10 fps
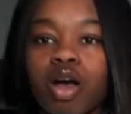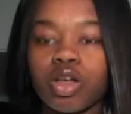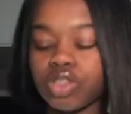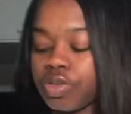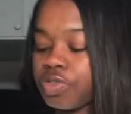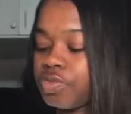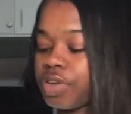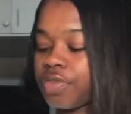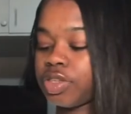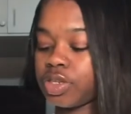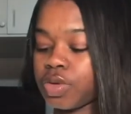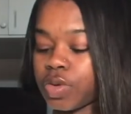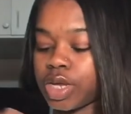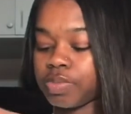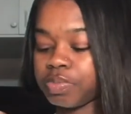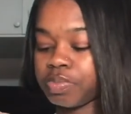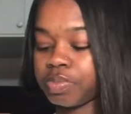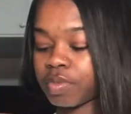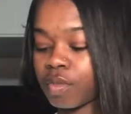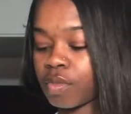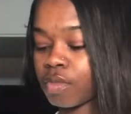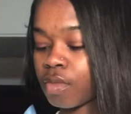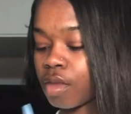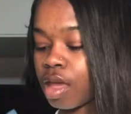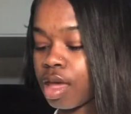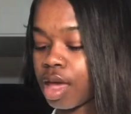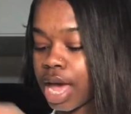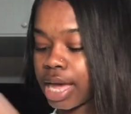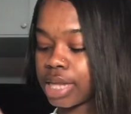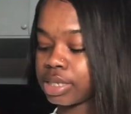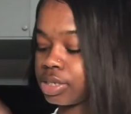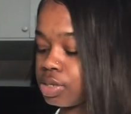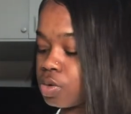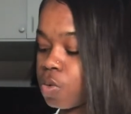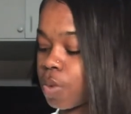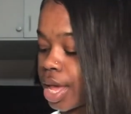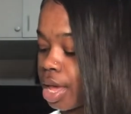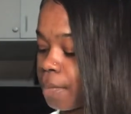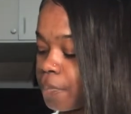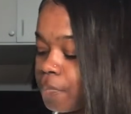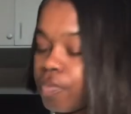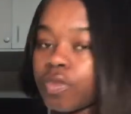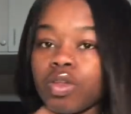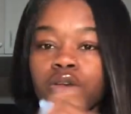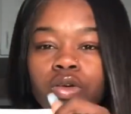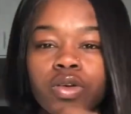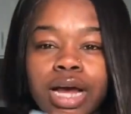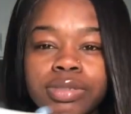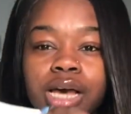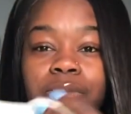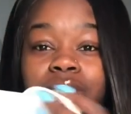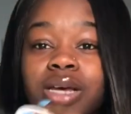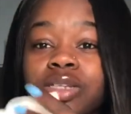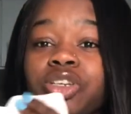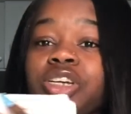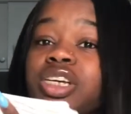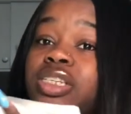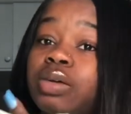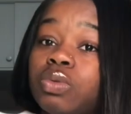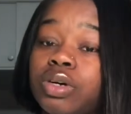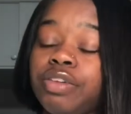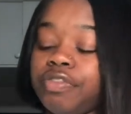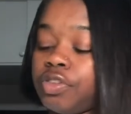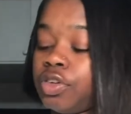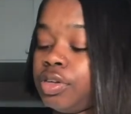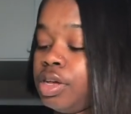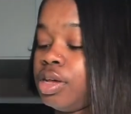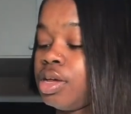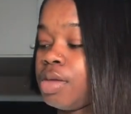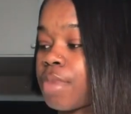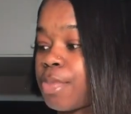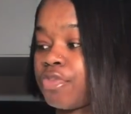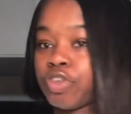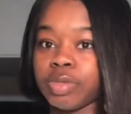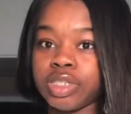Also from Forever 21, I got this little white crop top. It's kind of dirty because I wore it for my performance